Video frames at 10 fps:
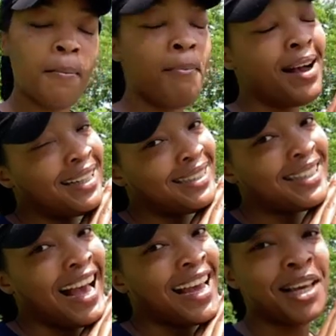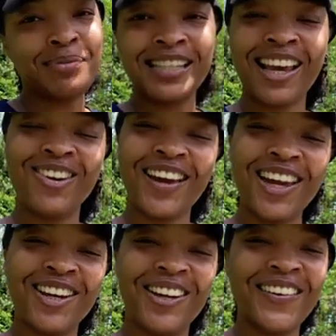But I am Seiko
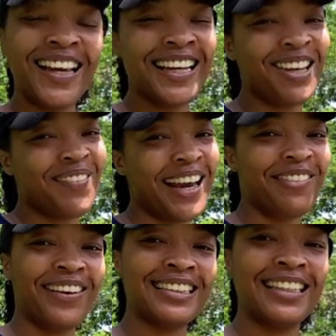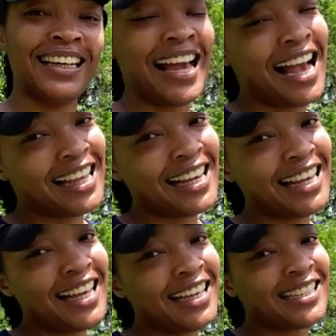Kaiori, the Manifesting
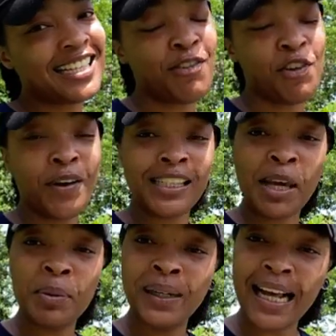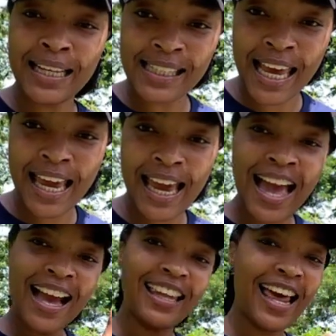Goddess. And if you resonate with what I say,
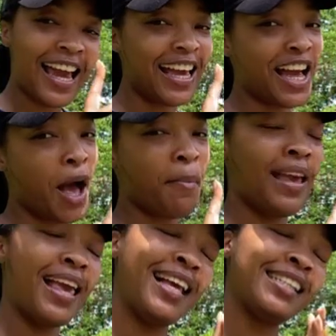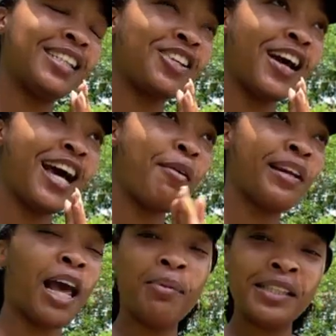like, comment, and subscribe.
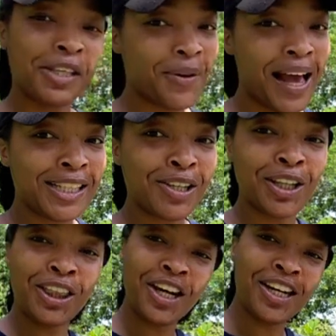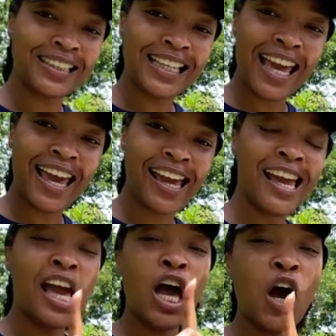And I will see you guys on
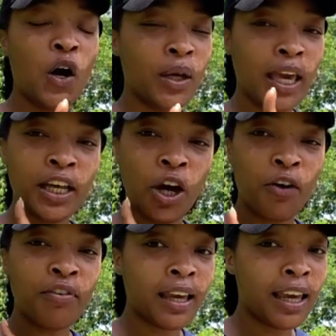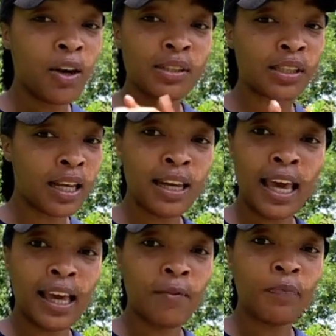Thursday. Oh, yeah, don't forget on
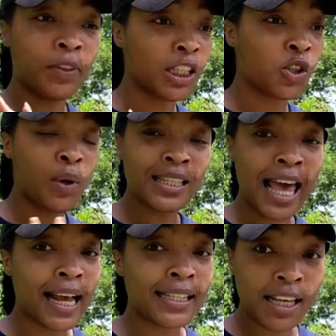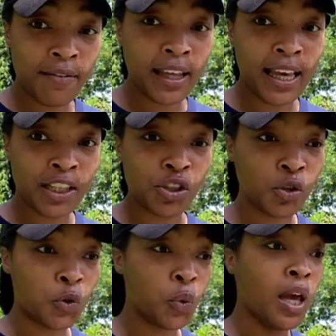Sunday, this week's activity is
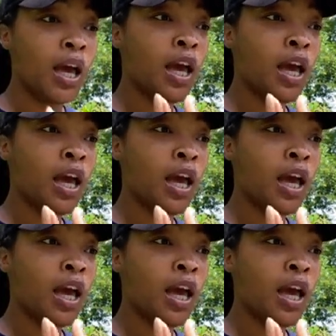to